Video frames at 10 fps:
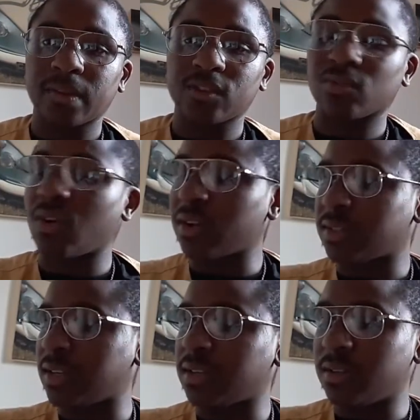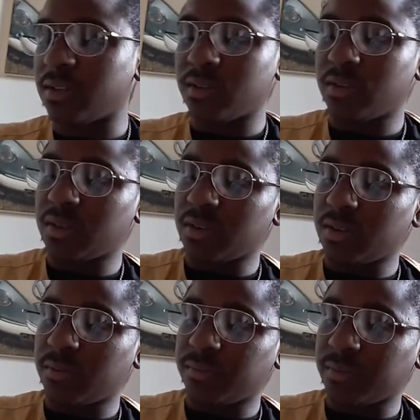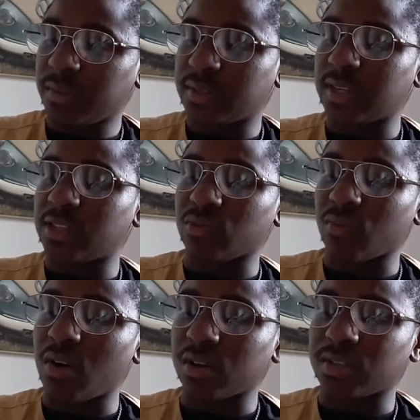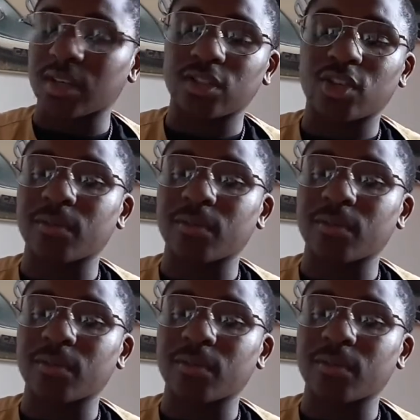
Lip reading: Sirach said in Sirach, the 2nd